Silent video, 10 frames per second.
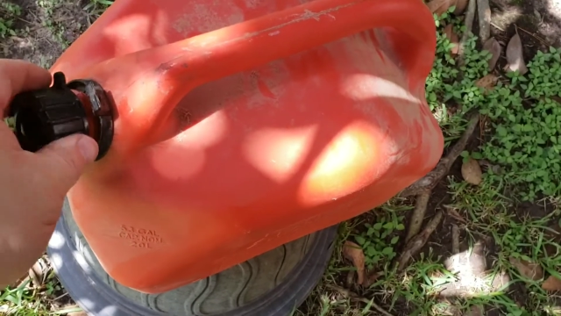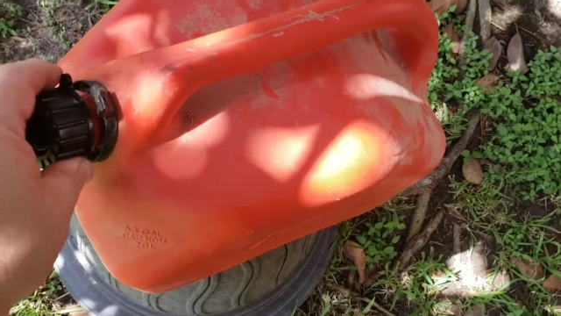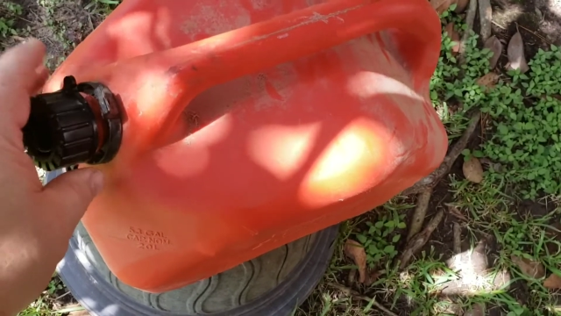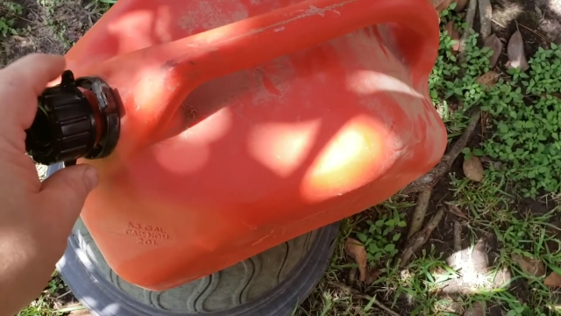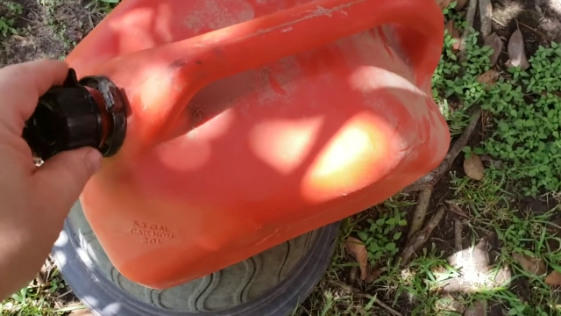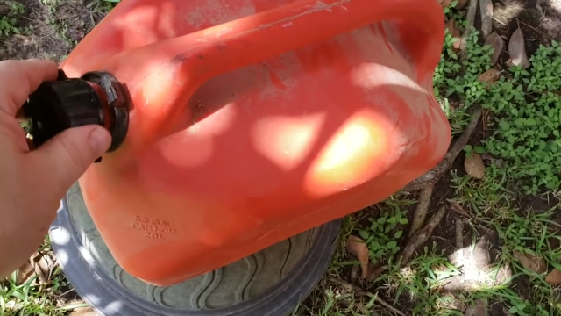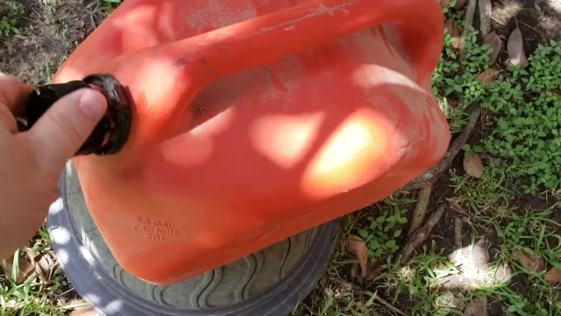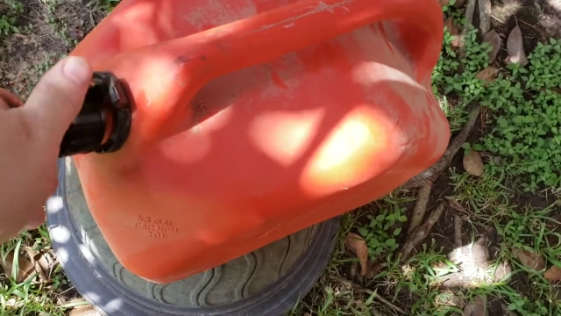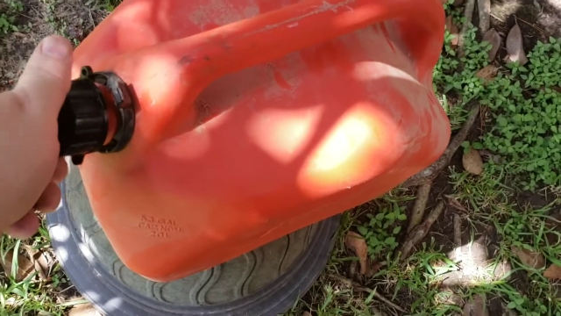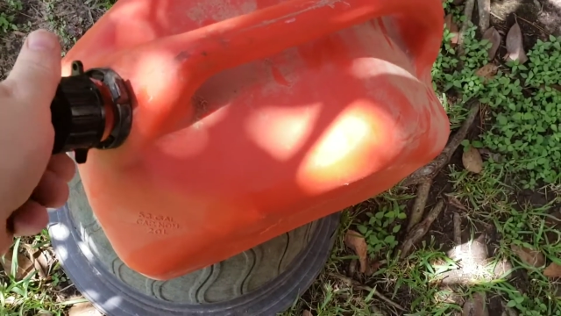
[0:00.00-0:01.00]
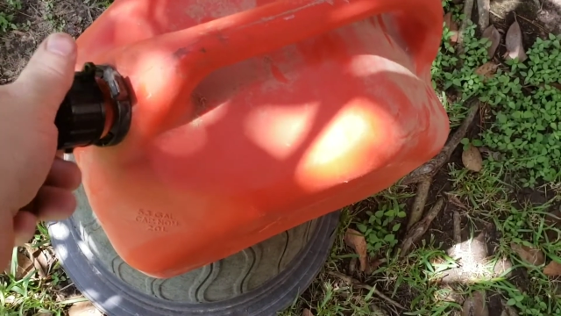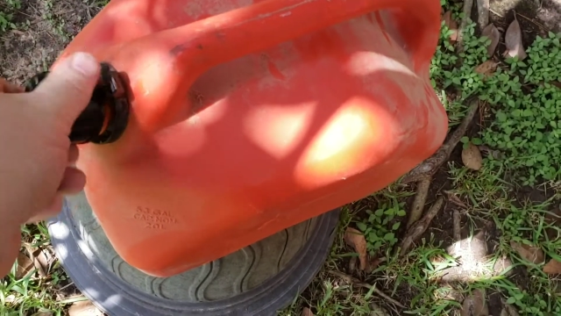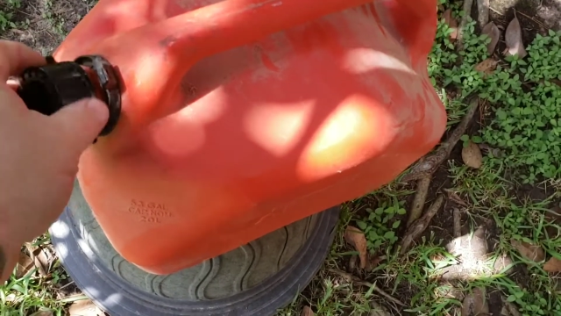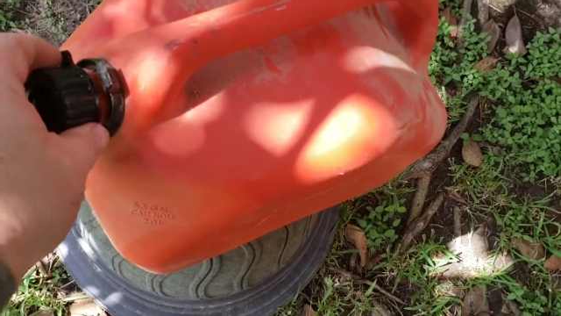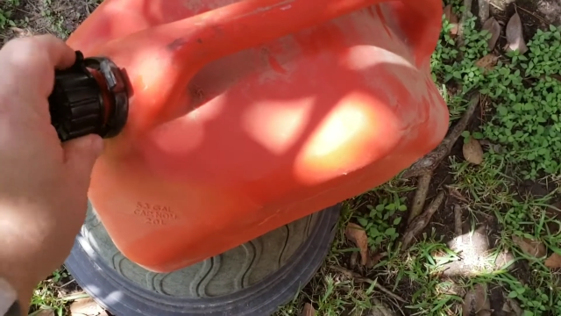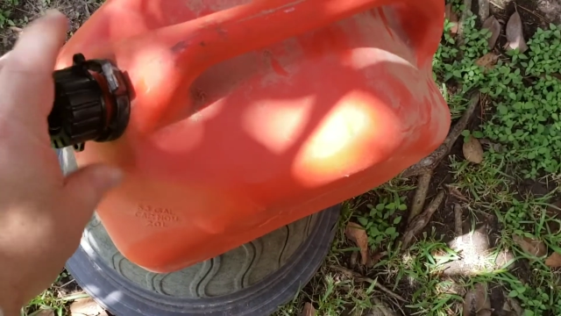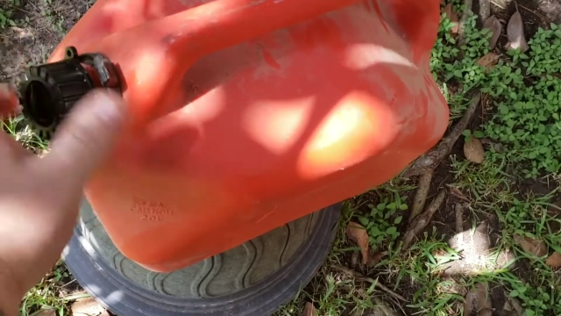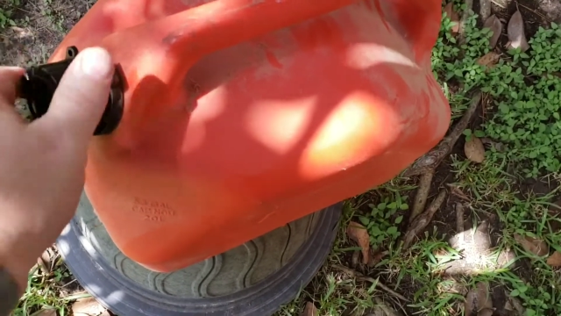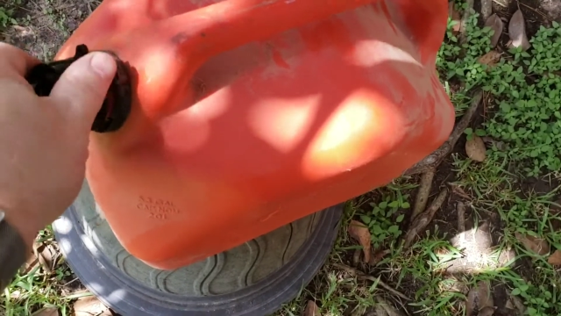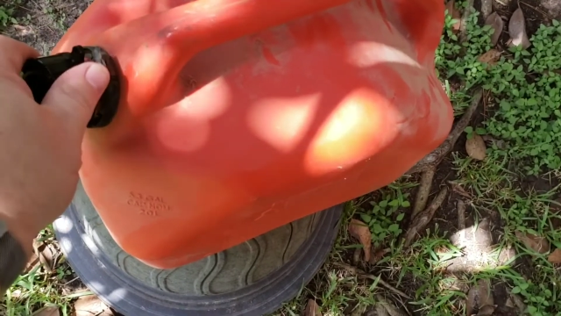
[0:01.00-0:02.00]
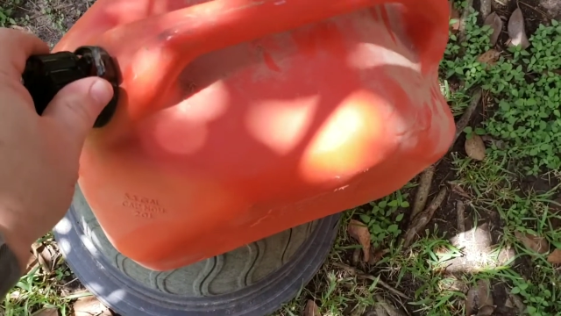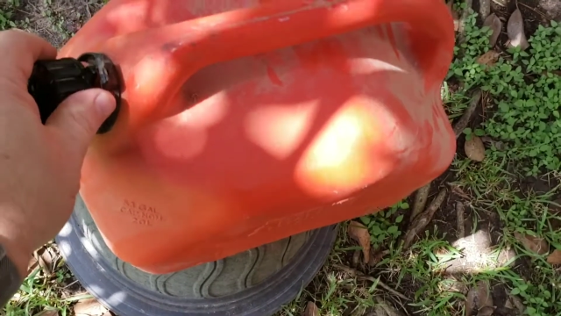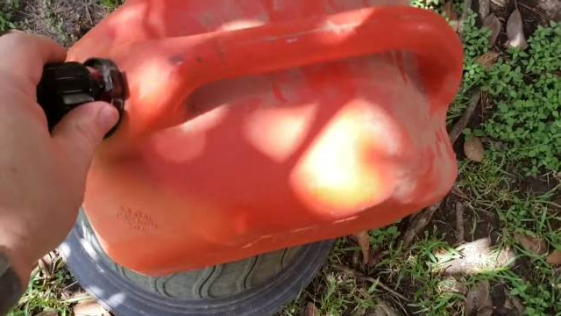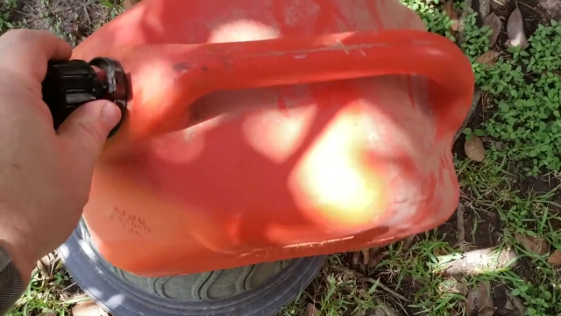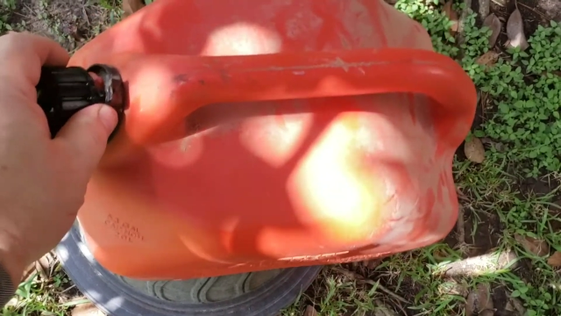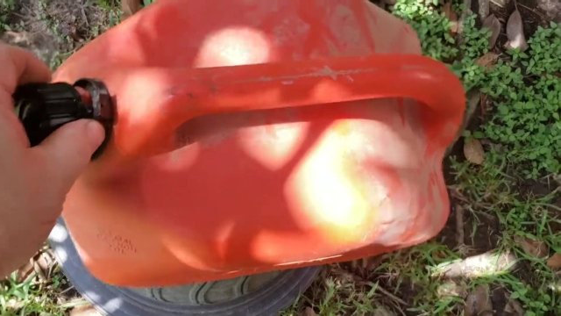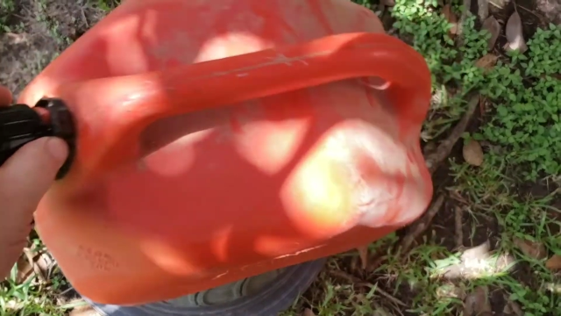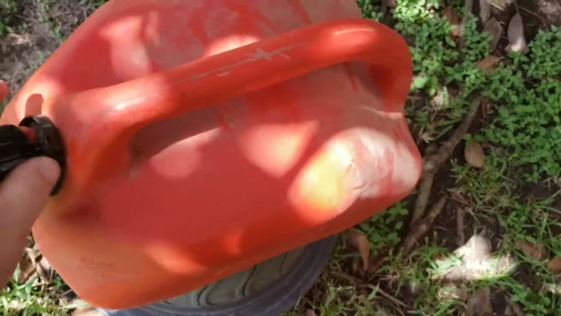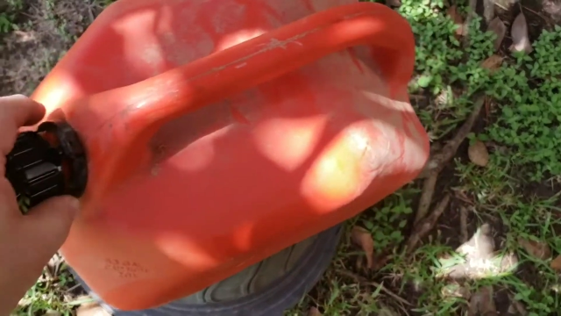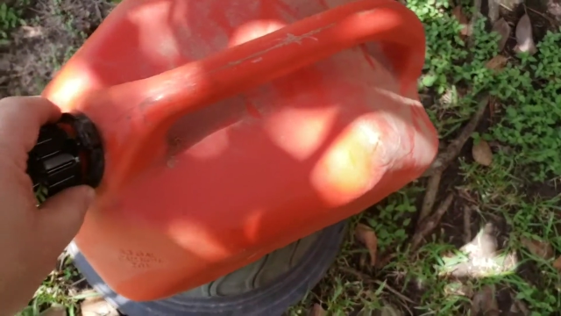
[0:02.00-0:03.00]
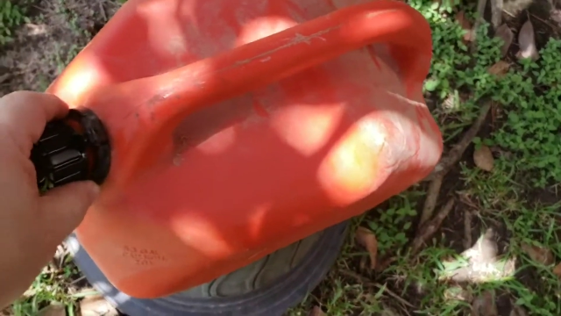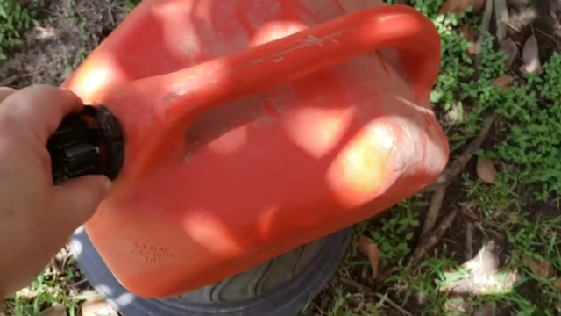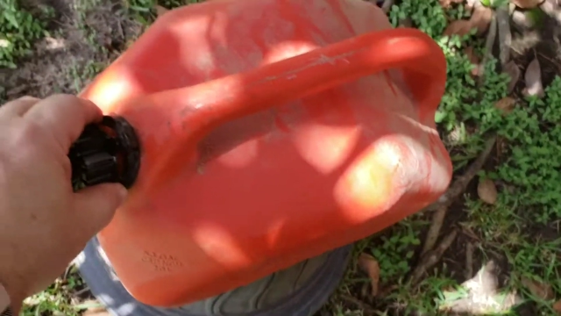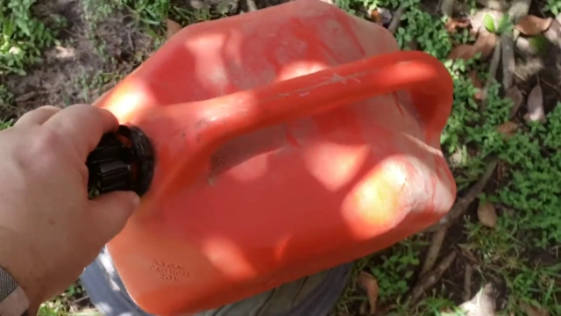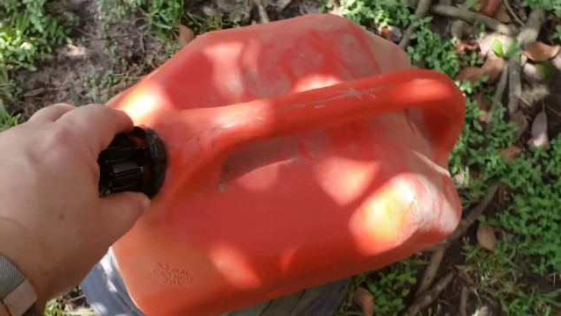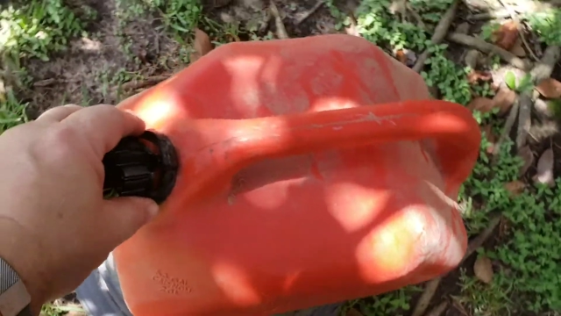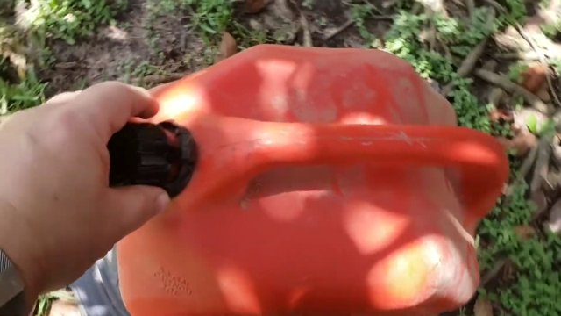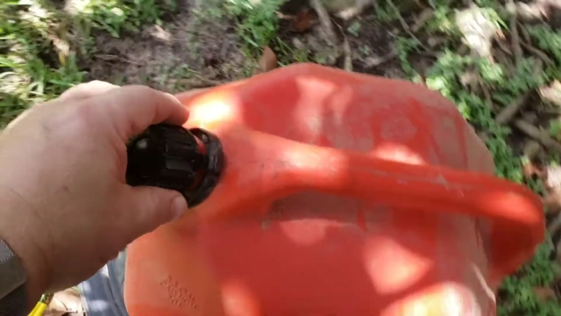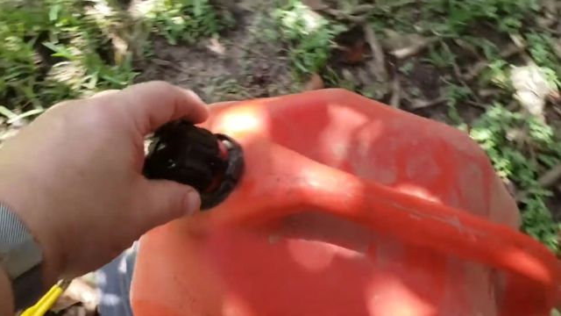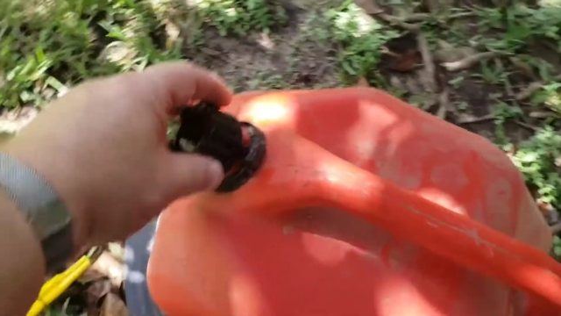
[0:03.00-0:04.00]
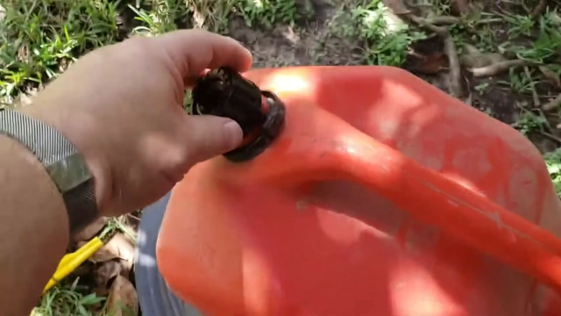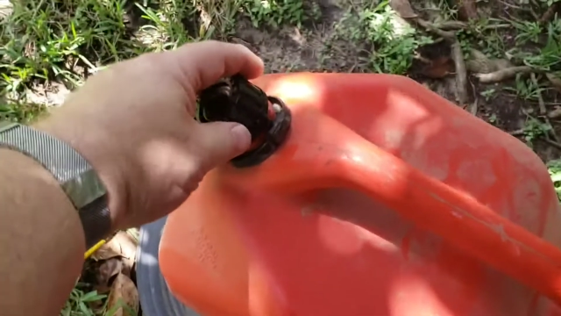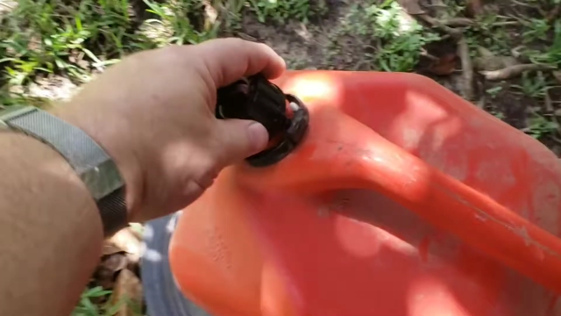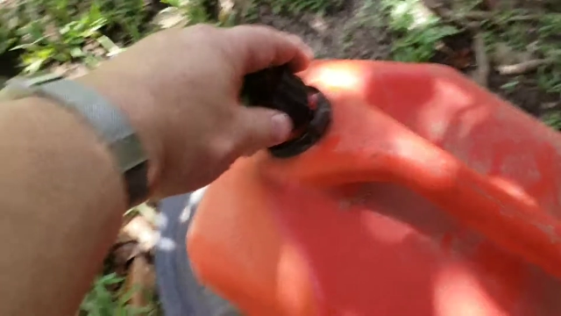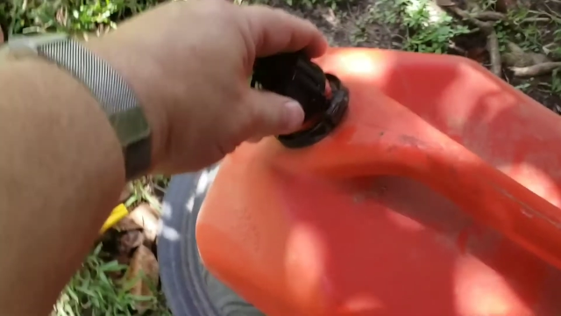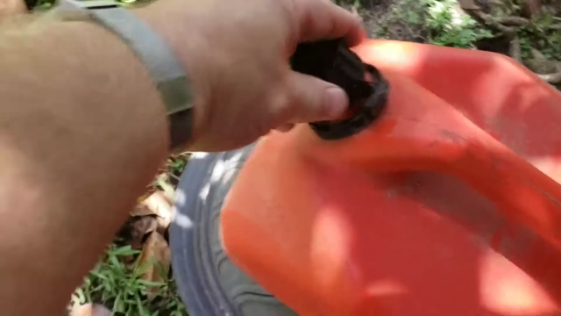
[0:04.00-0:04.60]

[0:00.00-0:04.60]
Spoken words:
Nobody's mouth can be seen.